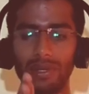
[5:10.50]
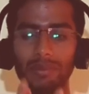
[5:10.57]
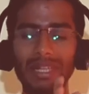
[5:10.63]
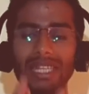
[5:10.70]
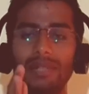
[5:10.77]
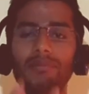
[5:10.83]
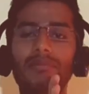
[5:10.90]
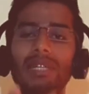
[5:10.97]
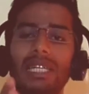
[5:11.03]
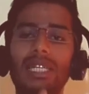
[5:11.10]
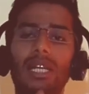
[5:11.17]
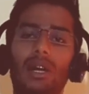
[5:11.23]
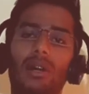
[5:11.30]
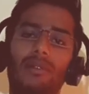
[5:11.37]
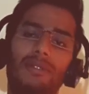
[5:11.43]
be in
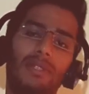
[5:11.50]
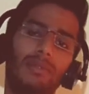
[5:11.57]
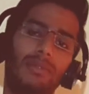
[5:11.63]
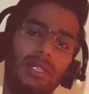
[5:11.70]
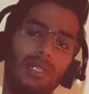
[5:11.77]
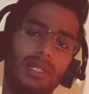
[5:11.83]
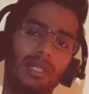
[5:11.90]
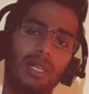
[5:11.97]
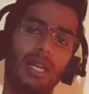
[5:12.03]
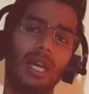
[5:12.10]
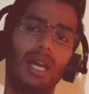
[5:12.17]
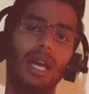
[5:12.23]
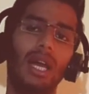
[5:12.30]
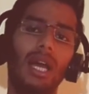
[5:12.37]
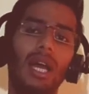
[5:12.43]
middle of the word,
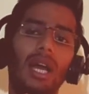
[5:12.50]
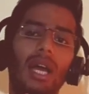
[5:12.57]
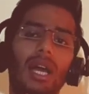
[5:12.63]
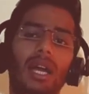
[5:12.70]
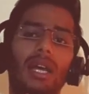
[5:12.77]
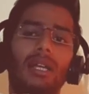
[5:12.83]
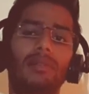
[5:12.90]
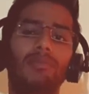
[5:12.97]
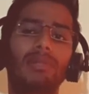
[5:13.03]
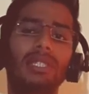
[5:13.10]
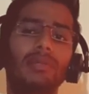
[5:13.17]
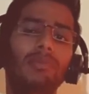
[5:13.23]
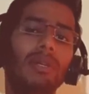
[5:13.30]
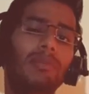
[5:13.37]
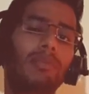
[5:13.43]
it
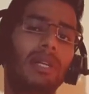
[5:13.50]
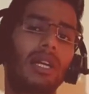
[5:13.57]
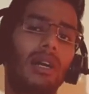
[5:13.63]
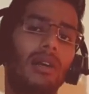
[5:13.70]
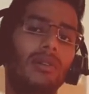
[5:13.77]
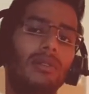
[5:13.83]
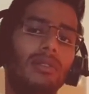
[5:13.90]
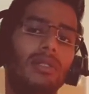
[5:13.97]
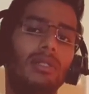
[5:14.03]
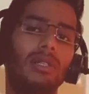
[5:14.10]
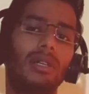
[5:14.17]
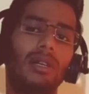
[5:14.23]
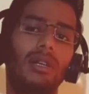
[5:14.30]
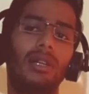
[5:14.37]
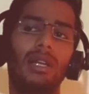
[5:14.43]
must be
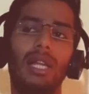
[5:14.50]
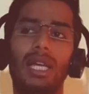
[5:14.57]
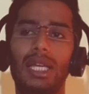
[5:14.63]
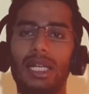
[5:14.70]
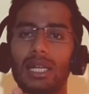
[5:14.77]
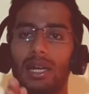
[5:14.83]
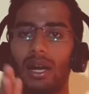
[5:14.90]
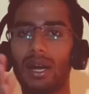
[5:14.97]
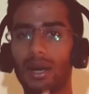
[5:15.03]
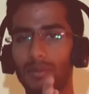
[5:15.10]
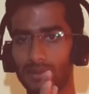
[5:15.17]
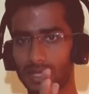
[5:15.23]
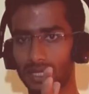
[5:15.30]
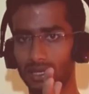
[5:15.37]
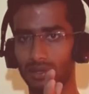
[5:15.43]
pronounced like
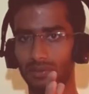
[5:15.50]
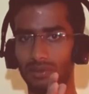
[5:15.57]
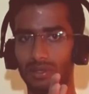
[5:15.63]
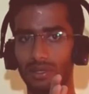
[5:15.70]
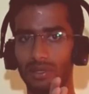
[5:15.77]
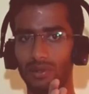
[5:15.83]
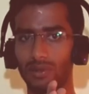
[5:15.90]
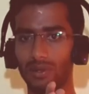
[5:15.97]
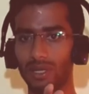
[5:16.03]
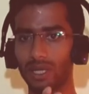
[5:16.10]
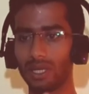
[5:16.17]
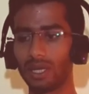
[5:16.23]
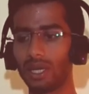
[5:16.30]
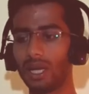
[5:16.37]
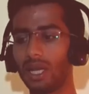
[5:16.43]
harp sound,
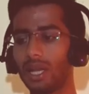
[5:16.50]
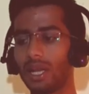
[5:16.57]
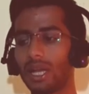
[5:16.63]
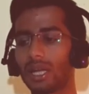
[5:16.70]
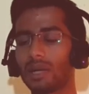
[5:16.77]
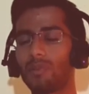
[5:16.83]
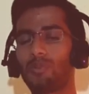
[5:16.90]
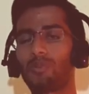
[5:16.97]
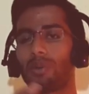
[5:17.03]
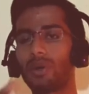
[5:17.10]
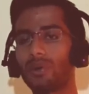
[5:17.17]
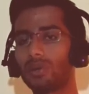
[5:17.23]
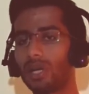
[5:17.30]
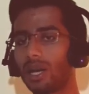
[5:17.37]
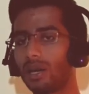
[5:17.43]
okay? Like
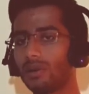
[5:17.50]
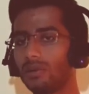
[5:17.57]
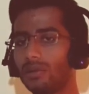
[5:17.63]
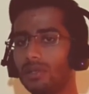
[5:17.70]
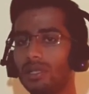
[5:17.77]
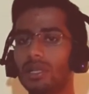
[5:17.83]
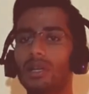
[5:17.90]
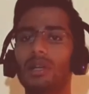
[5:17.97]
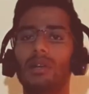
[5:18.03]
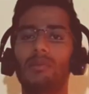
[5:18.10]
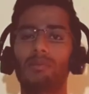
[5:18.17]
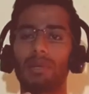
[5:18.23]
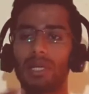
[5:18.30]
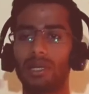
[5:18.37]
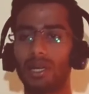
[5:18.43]
pronoun,
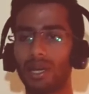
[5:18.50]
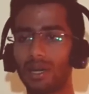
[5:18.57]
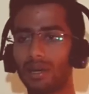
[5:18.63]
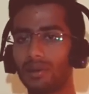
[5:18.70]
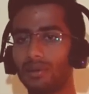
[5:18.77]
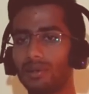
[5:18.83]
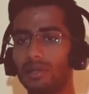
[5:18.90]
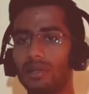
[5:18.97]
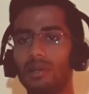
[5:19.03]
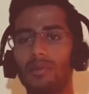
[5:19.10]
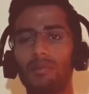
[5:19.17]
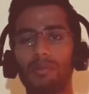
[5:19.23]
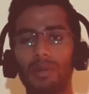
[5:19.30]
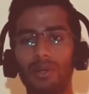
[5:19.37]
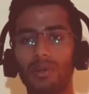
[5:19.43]
pronoun,
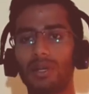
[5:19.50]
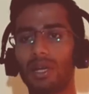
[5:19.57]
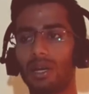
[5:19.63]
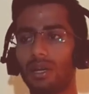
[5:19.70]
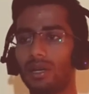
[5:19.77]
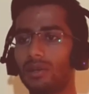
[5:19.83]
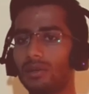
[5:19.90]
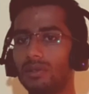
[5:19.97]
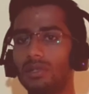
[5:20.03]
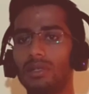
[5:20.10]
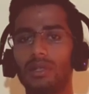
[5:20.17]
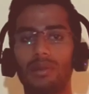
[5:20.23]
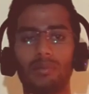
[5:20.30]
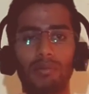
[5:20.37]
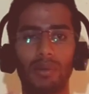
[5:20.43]

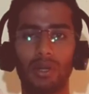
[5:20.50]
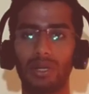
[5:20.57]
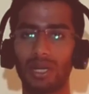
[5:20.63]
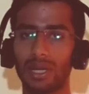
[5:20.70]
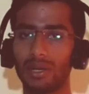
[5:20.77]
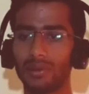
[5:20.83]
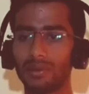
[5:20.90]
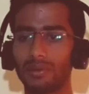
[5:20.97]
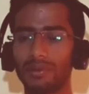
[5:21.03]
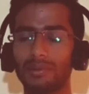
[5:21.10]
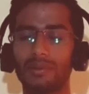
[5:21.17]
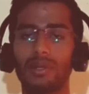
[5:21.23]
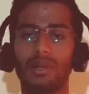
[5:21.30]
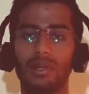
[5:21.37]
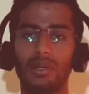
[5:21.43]
pronoun, pronoun.